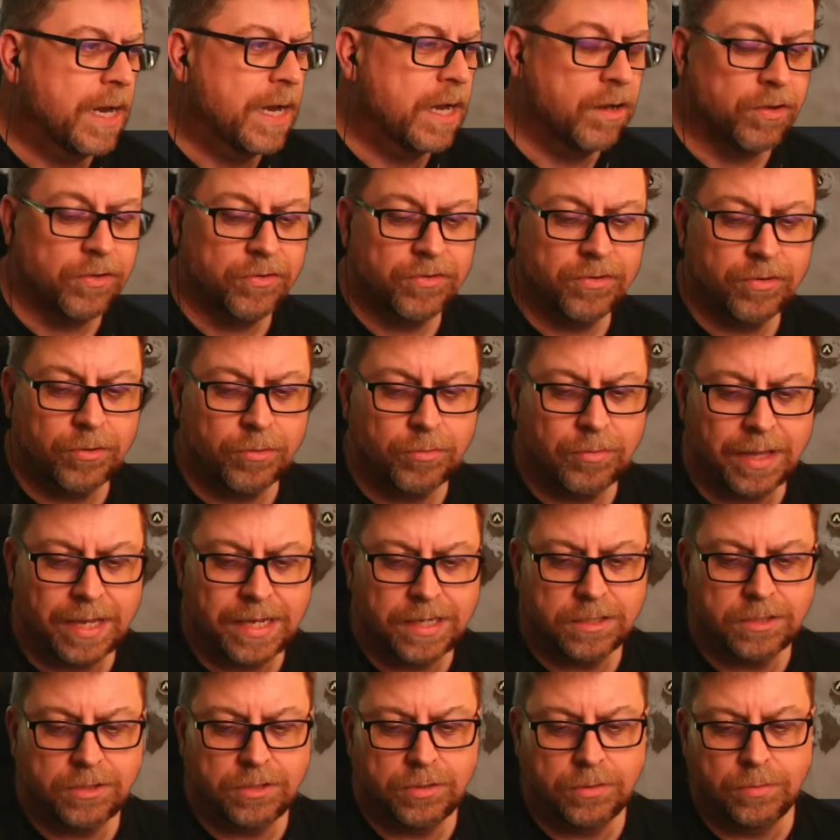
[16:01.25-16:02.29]
also
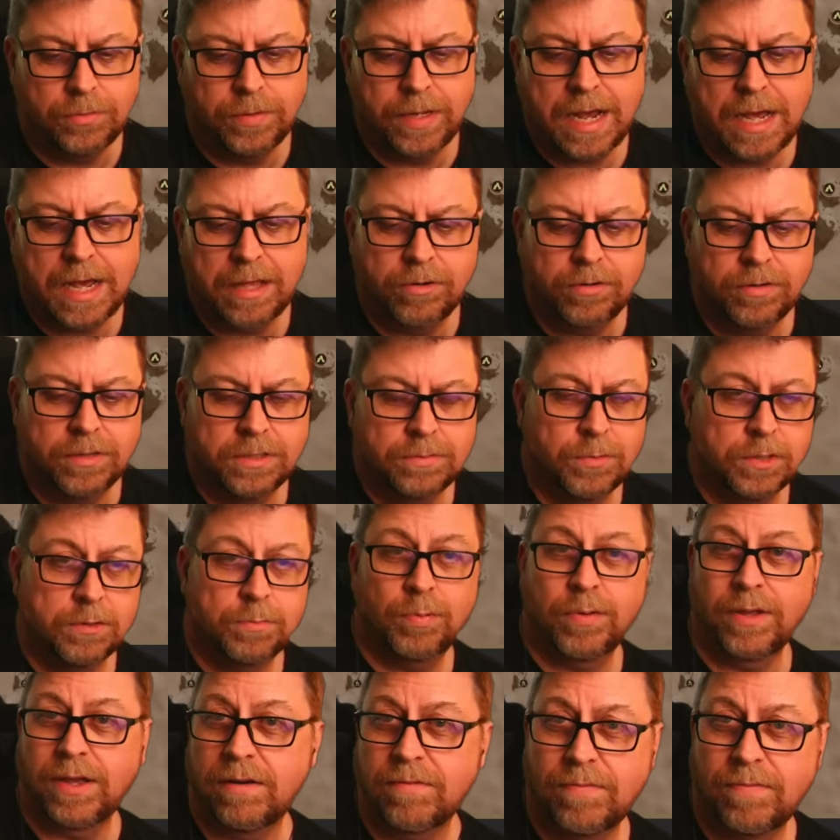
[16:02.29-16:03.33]
like to gather as much
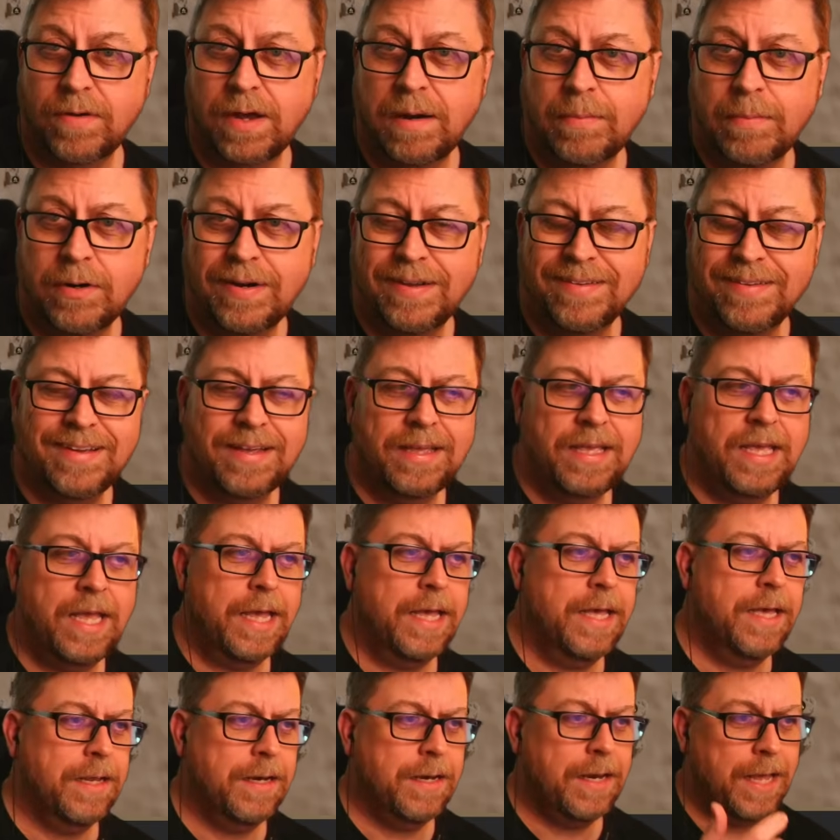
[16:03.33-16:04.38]
plant fiber as I
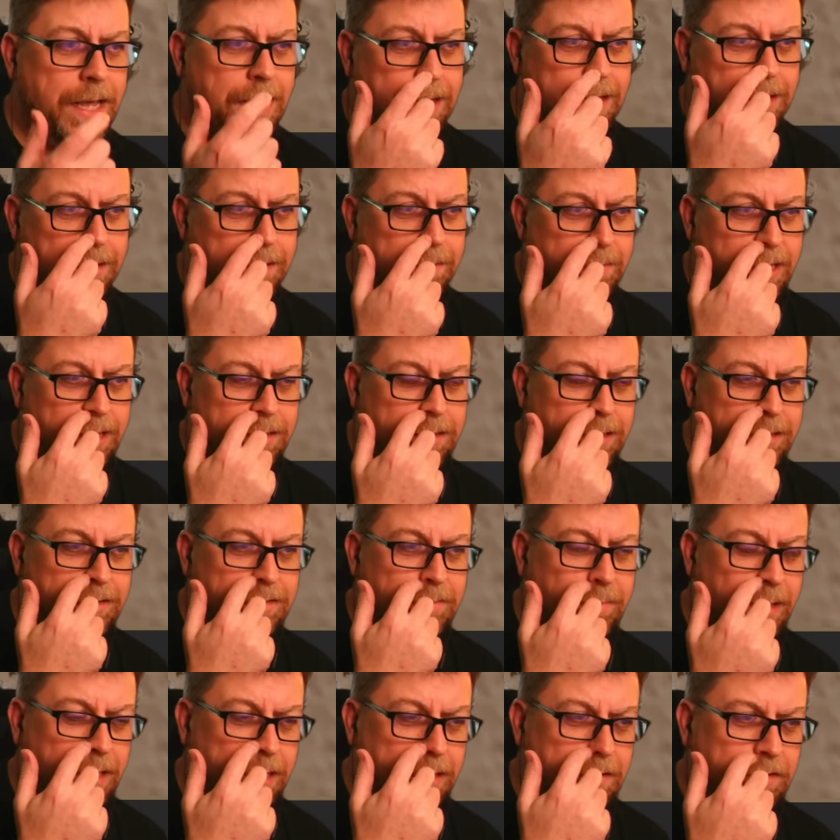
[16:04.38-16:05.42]
can and make lots
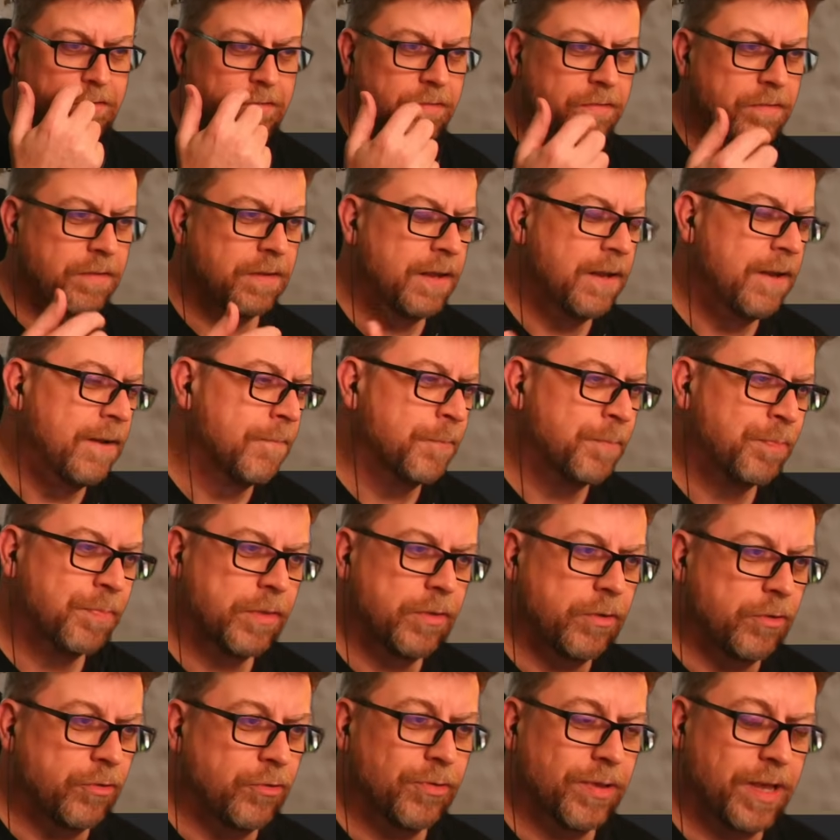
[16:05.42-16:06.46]
of bandages.
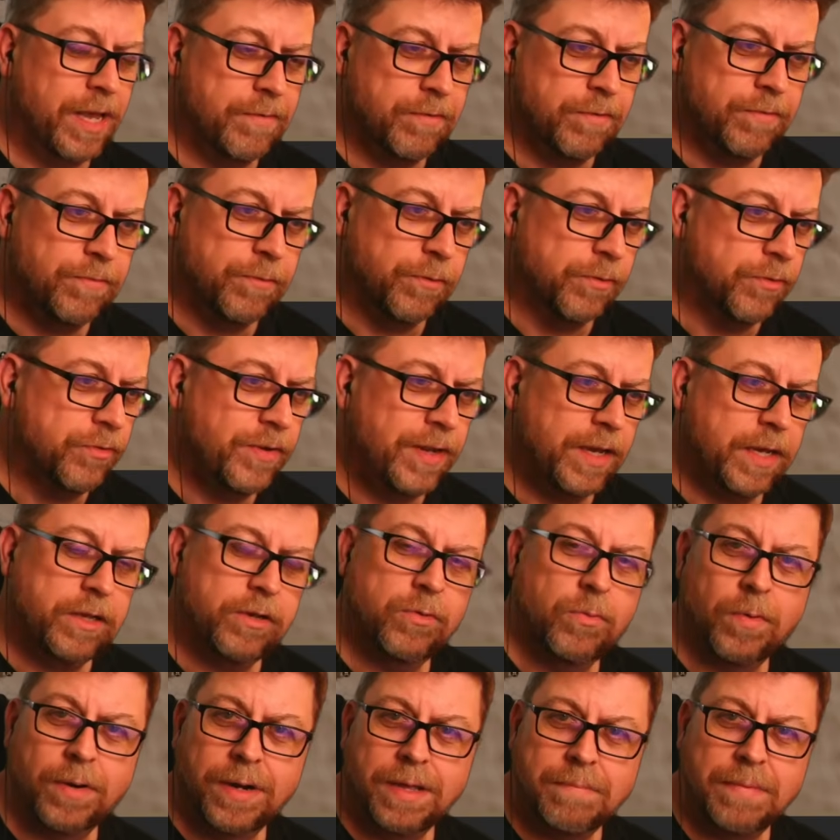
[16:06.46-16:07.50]
Usually have a full stack of
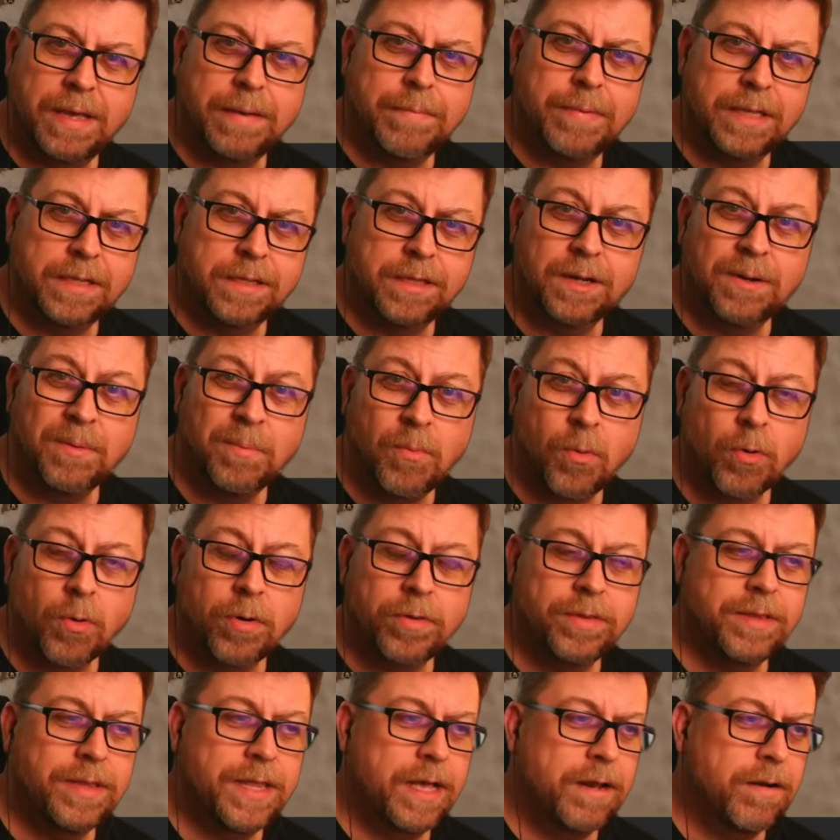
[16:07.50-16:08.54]
20, maybe a little
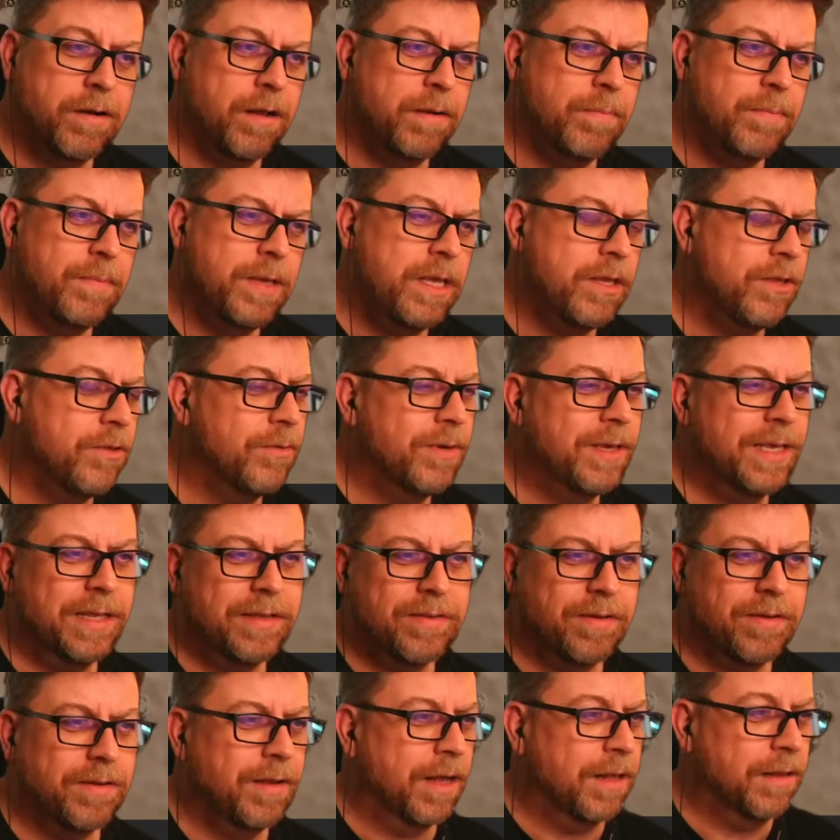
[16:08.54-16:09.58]
more than that on me. You
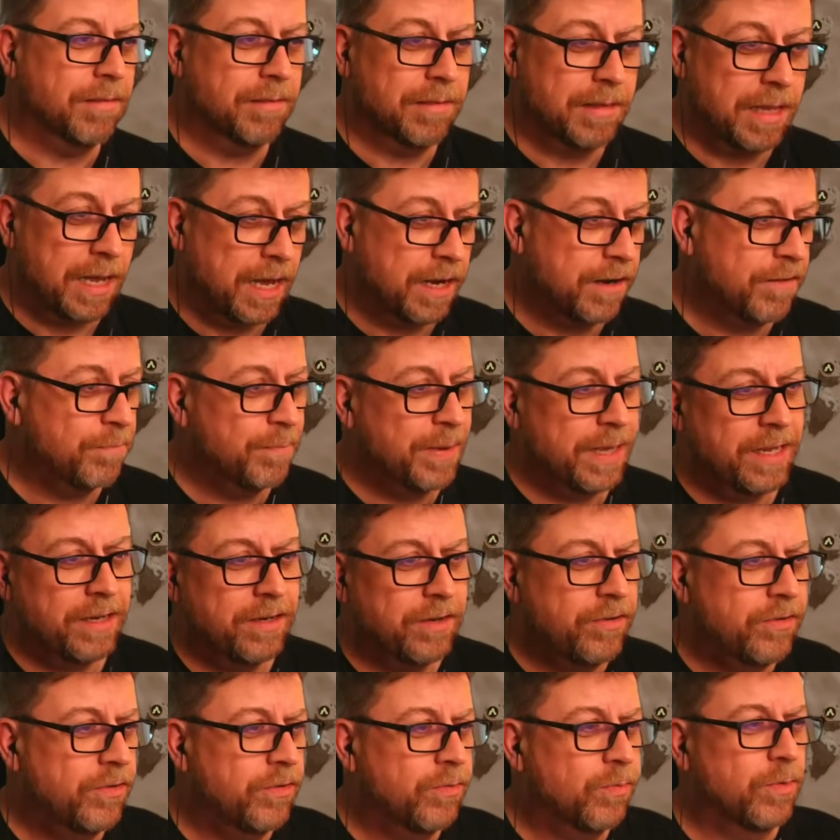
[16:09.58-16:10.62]
get a lot of
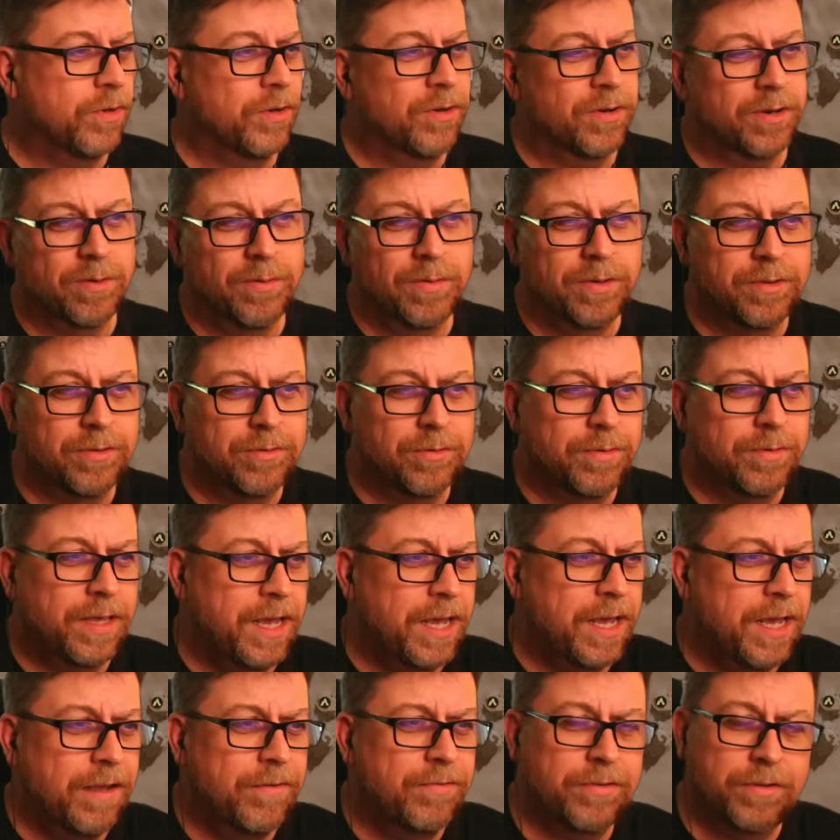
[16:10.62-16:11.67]
bandages when you're going through
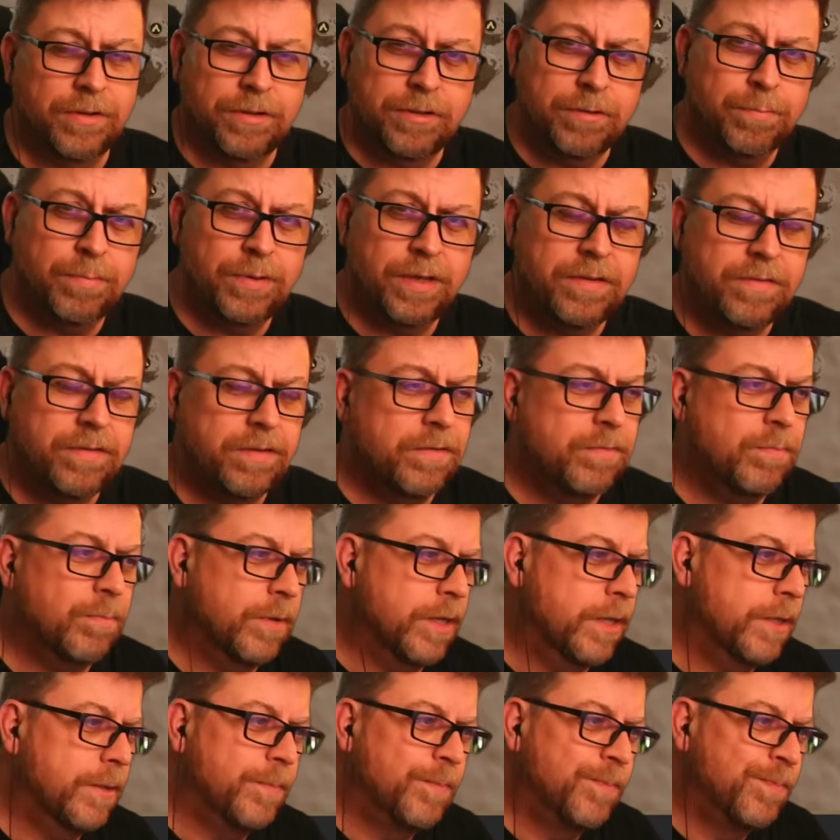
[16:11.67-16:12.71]
caves and other places, but